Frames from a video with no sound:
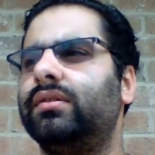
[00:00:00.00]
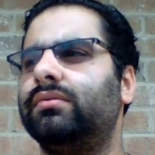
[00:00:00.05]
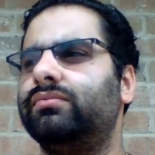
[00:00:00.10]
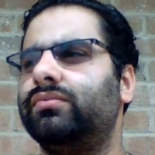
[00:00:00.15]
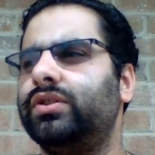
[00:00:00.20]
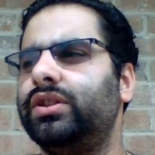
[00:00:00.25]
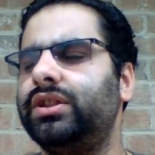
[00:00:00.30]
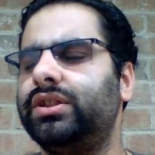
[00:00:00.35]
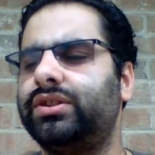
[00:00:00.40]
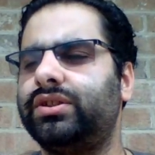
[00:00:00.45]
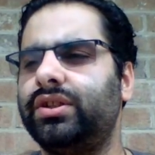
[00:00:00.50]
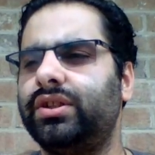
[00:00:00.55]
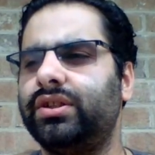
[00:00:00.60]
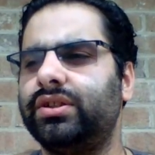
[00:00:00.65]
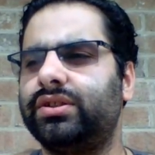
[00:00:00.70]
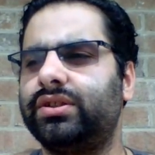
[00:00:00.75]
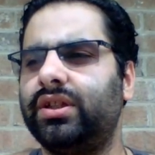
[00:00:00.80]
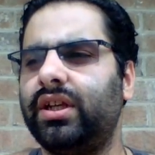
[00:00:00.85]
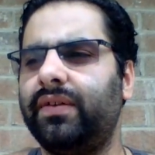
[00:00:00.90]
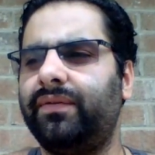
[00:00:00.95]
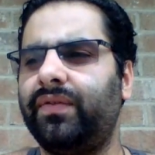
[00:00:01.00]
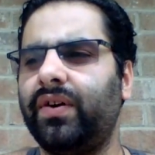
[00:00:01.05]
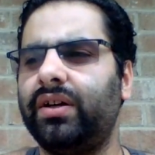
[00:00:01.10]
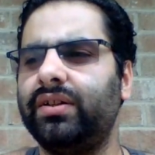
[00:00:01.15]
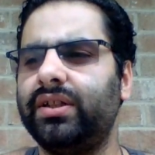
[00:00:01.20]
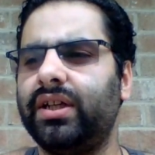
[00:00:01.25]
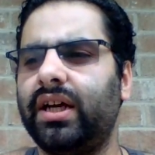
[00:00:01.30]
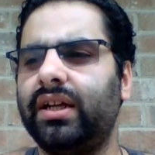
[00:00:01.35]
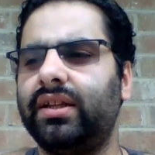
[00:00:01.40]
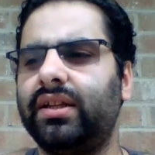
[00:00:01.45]
research, they
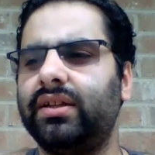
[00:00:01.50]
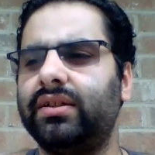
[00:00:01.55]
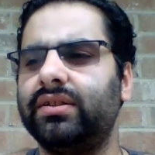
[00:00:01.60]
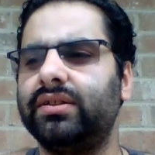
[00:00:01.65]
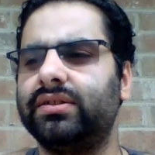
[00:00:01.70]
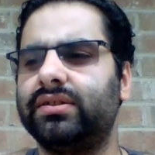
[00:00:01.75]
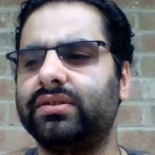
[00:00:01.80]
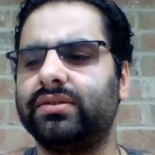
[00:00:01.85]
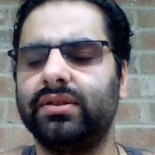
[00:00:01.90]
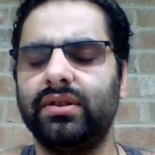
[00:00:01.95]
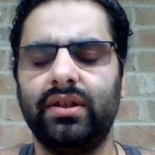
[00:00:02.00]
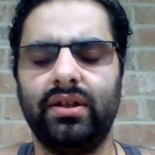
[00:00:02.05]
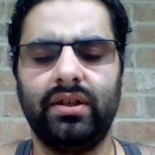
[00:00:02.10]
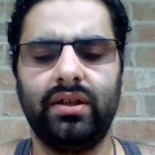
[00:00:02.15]
found out there is